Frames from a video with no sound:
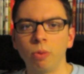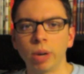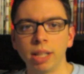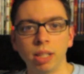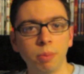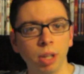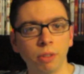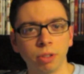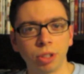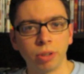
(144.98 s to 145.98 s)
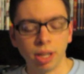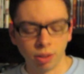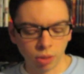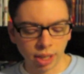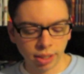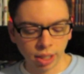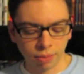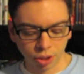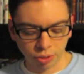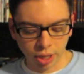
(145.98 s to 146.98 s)
what I did bring for the trade, what I did
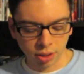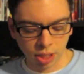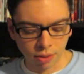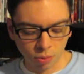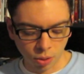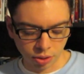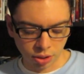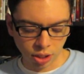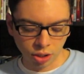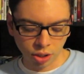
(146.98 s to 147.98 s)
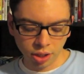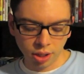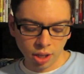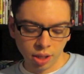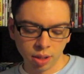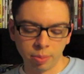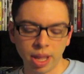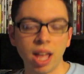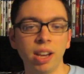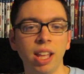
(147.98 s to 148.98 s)
get for the trade and save was the good, the
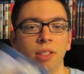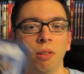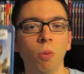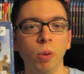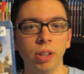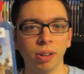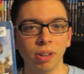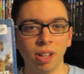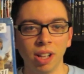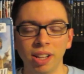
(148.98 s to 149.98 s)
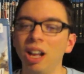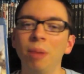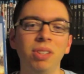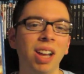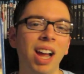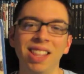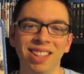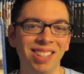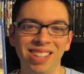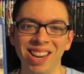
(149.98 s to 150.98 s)
bad, and the weird. Now I'm dying
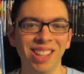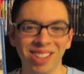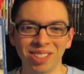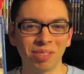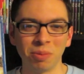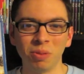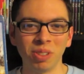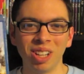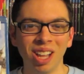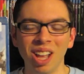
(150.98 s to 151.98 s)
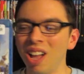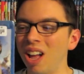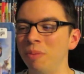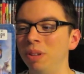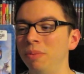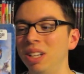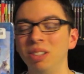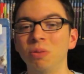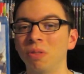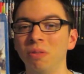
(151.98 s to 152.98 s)
to see this movie. I've been
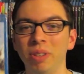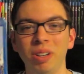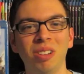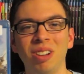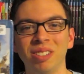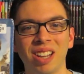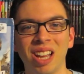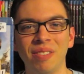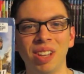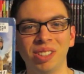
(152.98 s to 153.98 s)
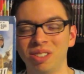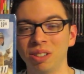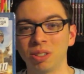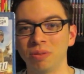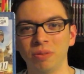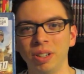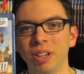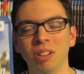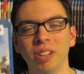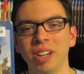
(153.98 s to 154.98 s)
meaning to for a very long time. It just looks
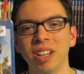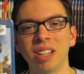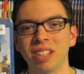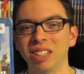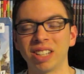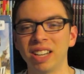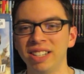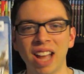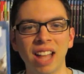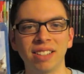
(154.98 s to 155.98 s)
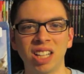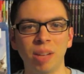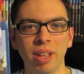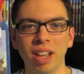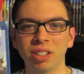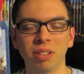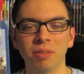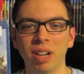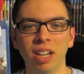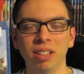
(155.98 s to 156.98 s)
very hilarious, and it's got nonstop action
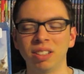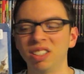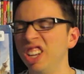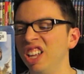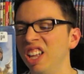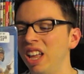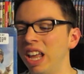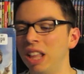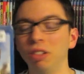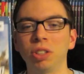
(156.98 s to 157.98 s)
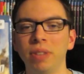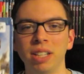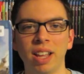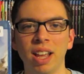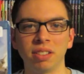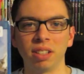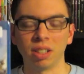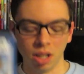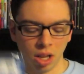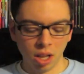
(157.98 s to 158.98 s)
and violence, and it looks fantastic.